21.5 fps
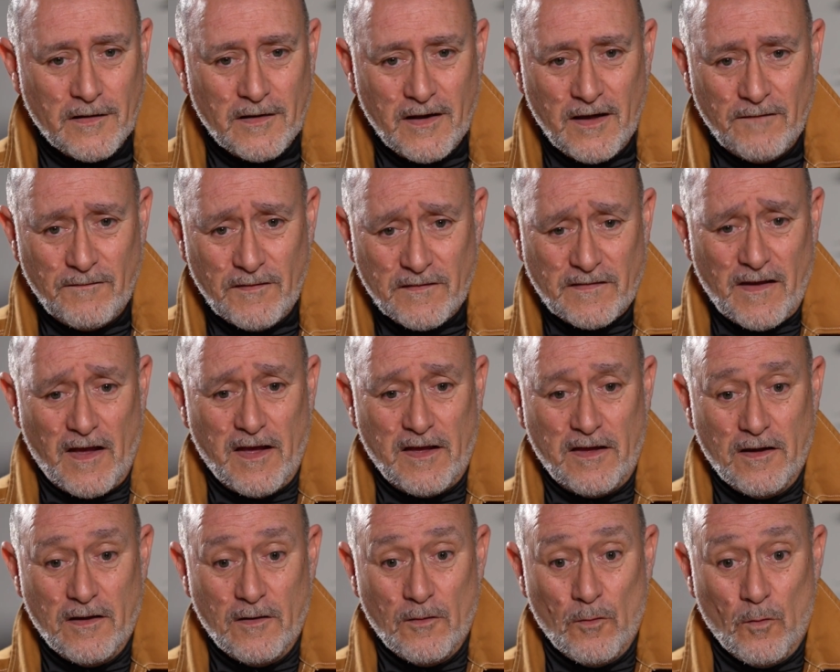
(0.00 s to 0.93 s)
If you
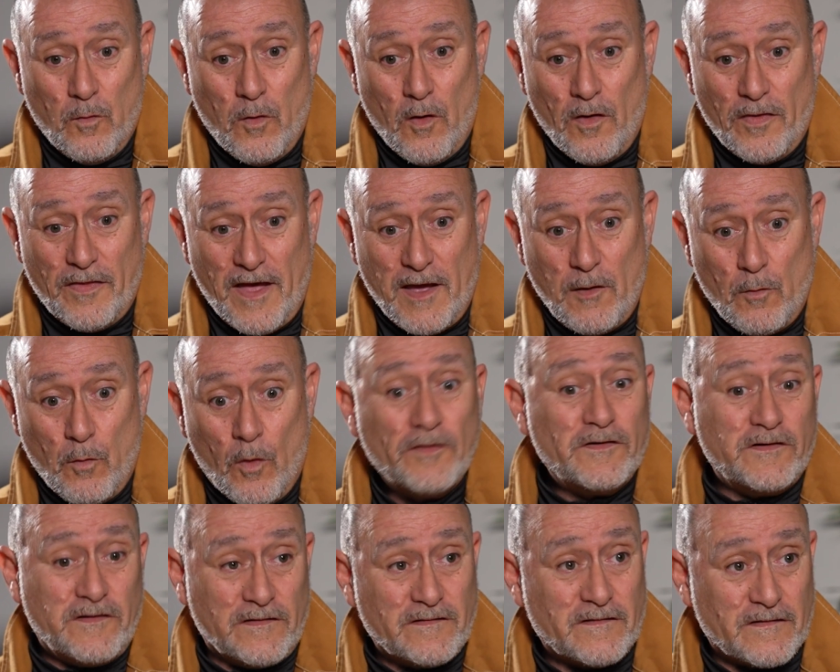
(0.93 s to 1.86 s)
say what they
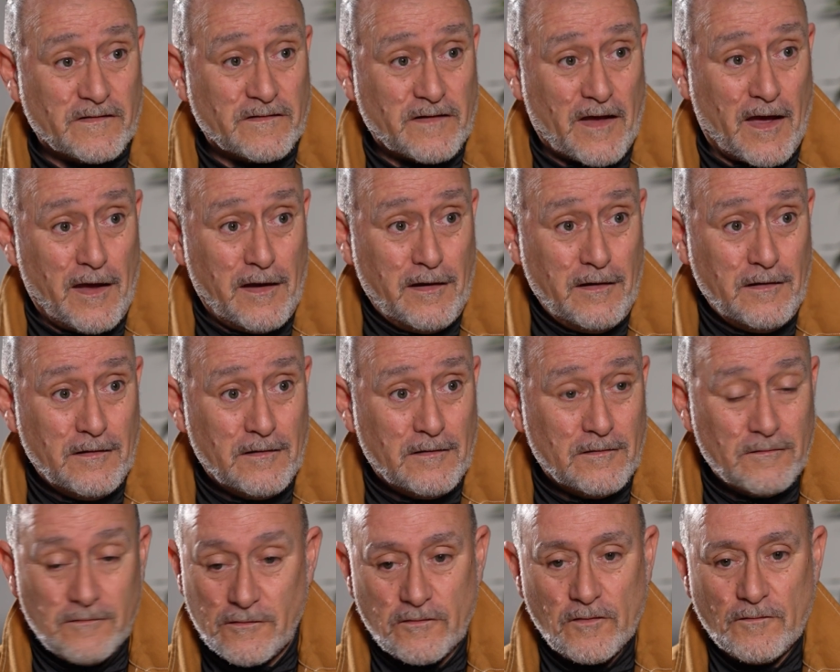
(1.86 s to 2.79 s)
want you to say,
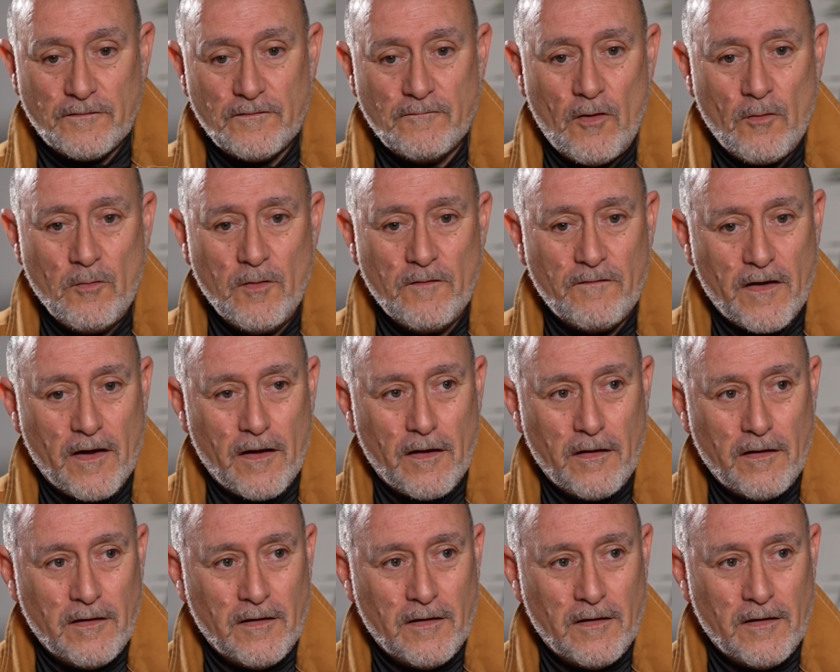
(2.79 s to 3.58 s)
there's nothing wrong with you.